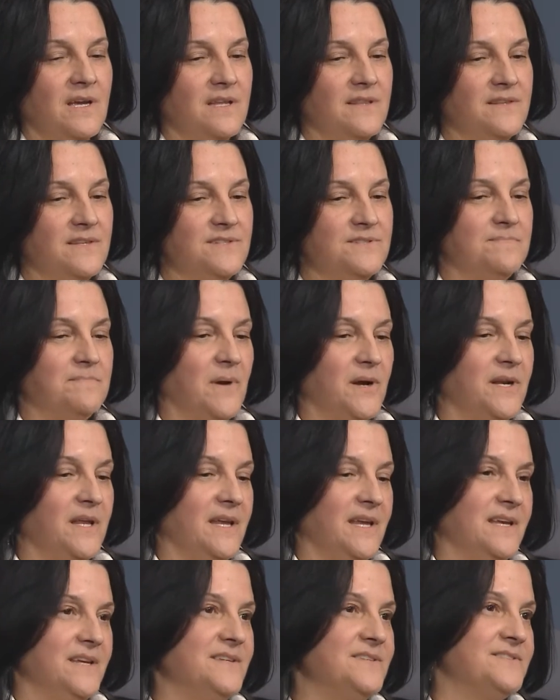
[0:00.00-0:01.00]
this
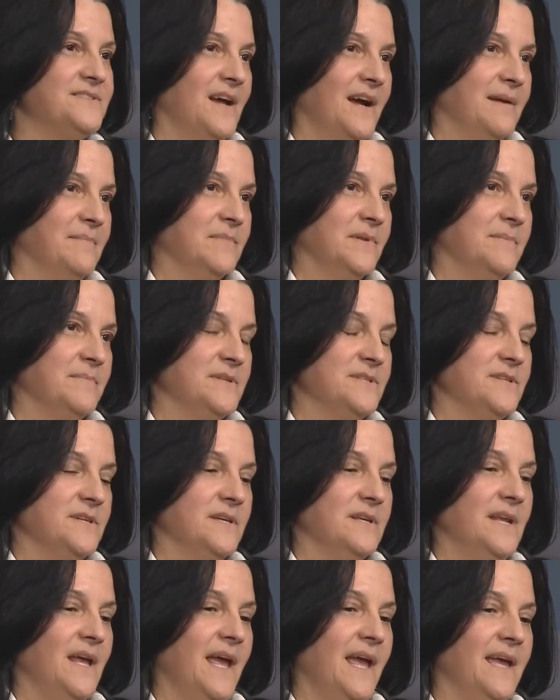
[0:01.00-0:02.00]
money is time
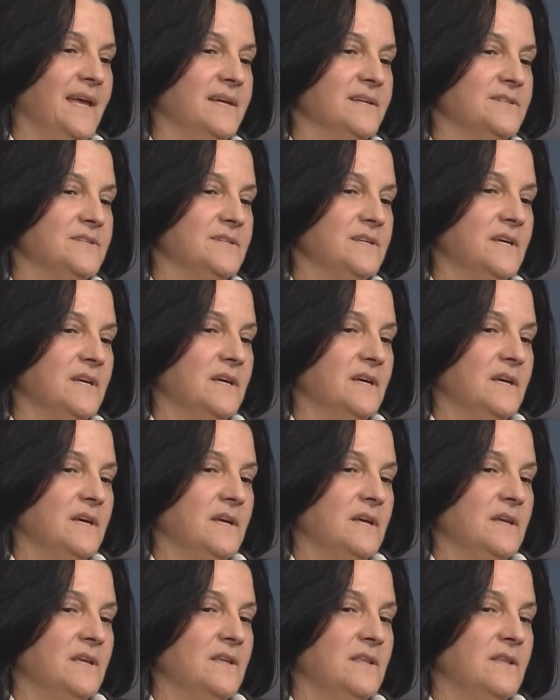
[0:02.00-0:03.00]
limited, and
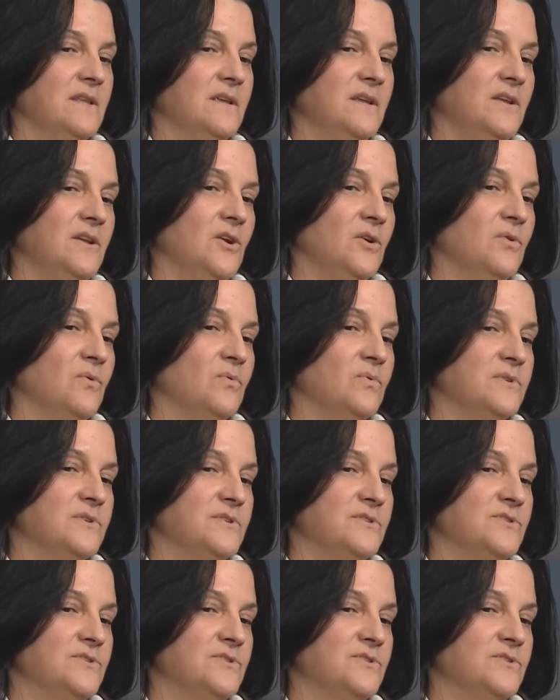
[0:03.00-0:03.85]
the